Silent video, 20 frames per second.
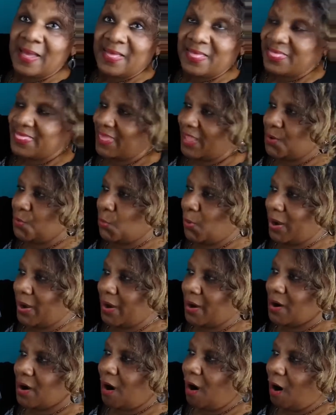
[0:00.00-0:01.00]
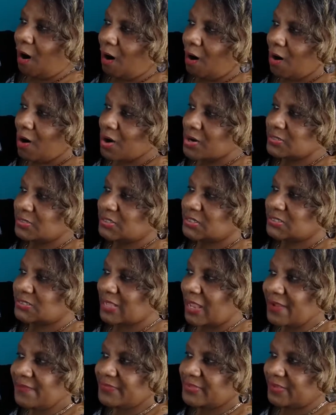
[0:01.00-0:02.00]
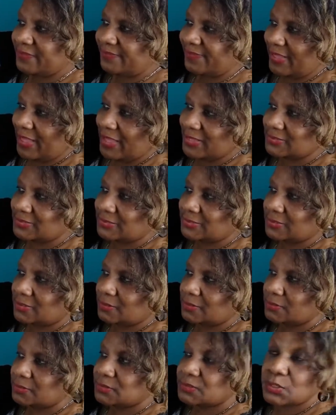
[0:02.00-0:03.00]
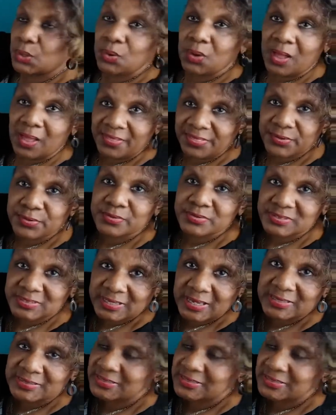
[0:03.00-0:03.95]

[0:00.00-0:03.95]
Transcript: They wear orange safety vests so others can